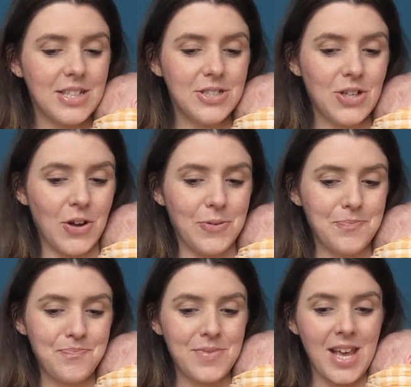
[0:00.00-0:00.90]
So
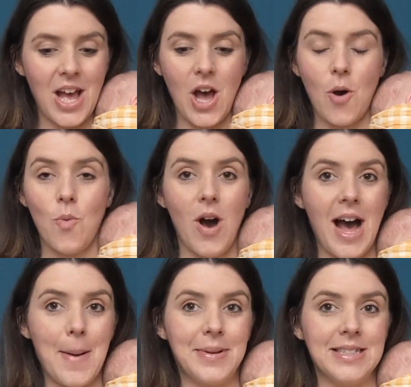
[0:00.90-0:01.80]
what
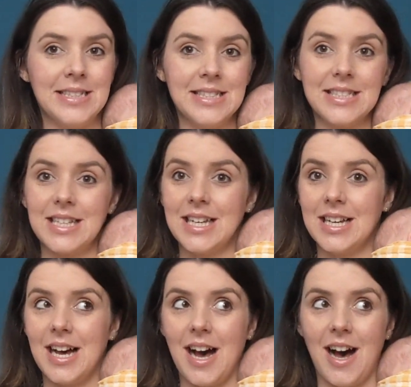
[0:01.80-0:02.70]
happens
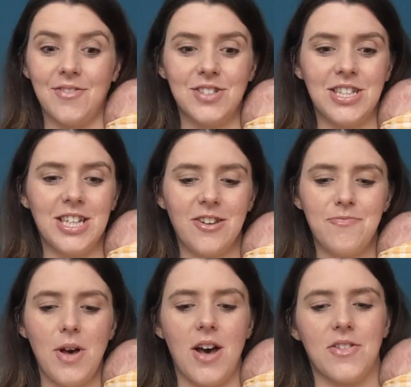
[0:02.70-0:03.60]
after you
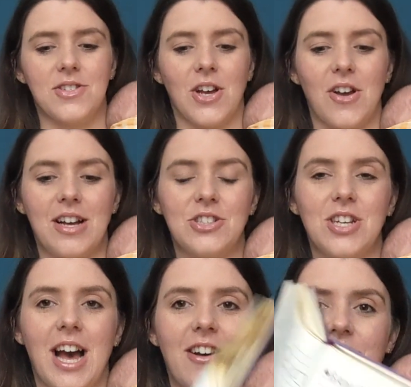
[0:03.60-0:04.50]
give birth? So I
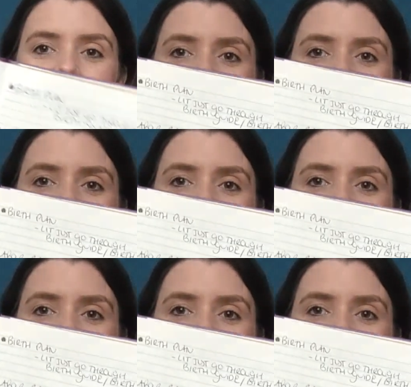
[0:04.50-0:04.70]
do have